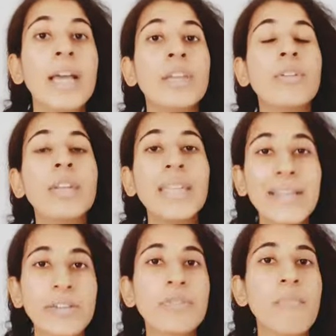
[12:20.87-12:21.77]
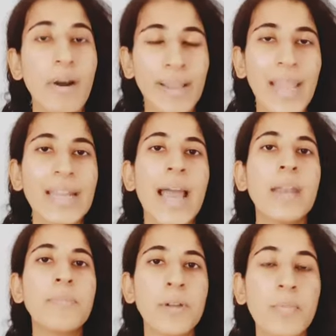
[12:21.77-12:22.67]
You need to market
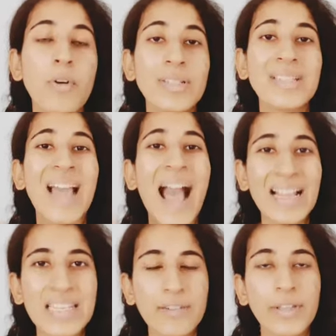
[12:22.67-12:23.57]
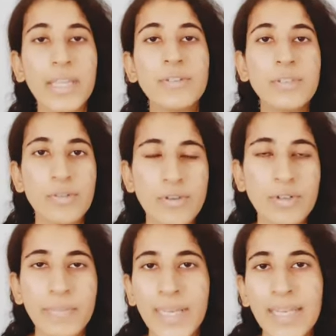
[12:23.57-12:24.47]
and promote it actively on
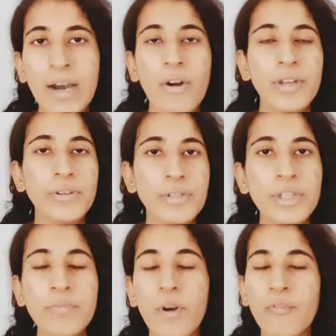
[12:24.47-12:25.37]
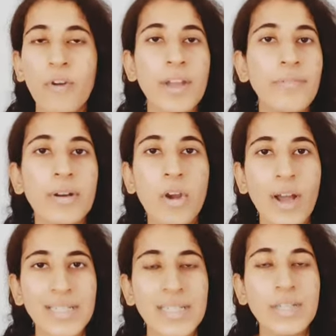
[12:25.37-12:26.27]
social media or YouTube or whatever
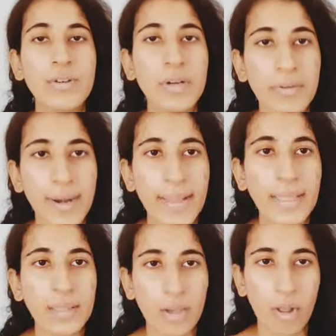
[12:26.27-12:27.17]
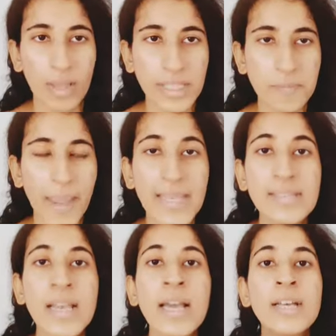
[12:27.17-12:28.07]
content you're creating in the online
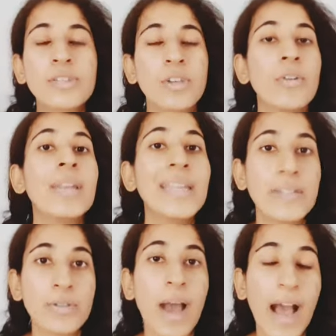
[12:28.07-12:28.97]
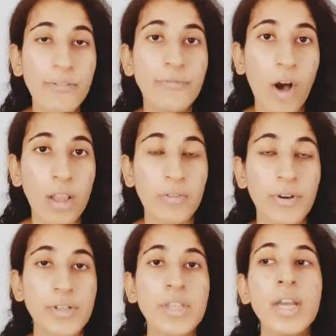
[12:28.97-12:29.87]
space. So you need to have
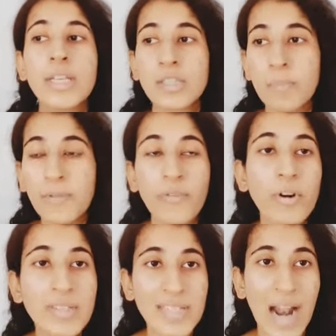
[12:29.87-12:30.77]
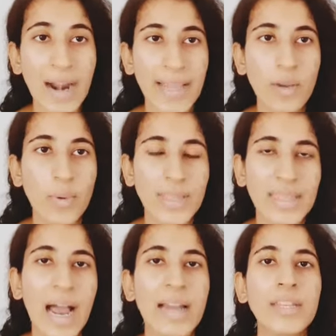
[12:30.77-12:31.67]
followers. So before starting with
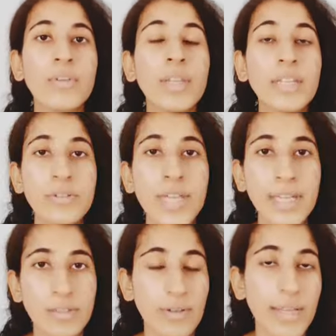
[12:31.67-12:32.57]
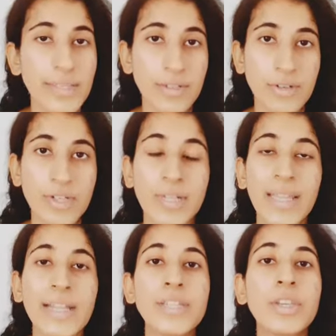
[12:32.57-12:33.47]
that, you need to take into consideration
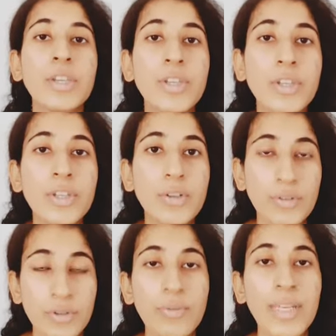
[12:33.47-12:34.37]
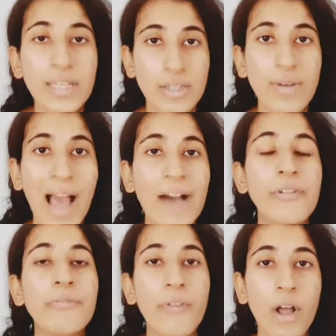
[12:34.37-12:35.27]
that you do need to have
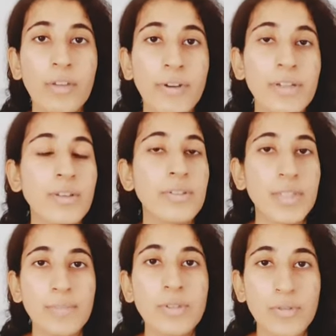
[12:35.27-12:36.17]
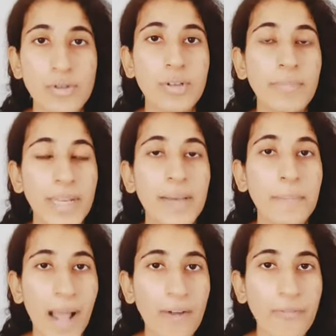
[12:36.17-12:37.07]
a followers on some social media
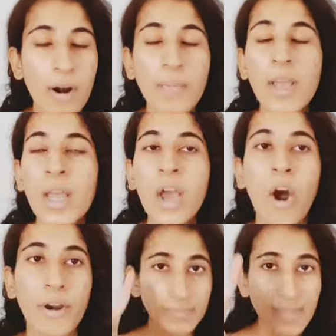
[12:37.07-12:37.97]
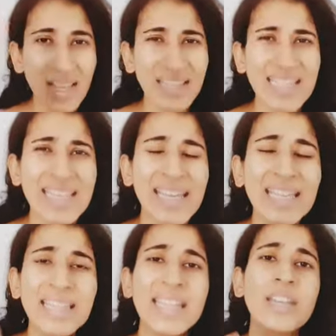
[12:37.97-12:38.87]
platform. Or the
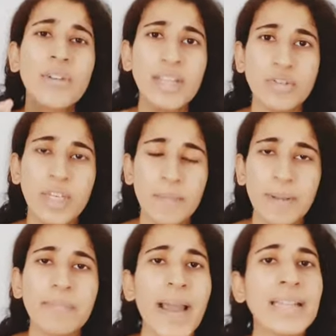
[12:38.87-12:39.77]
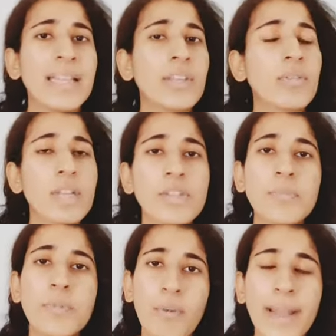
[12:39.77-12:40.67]
second thing you need to keep in mind, that you need
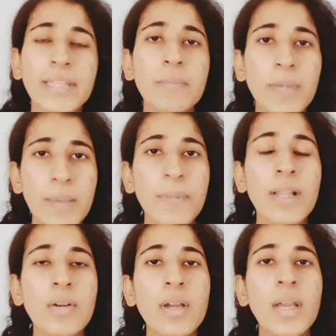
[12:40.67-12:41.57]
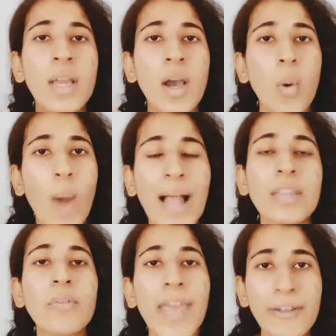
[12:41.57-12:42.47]
to provide the people
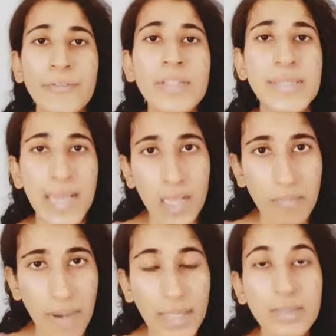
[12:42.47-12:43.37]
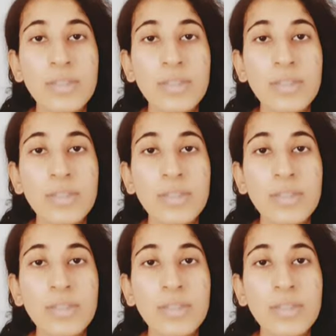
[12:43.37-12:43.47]
value every single month.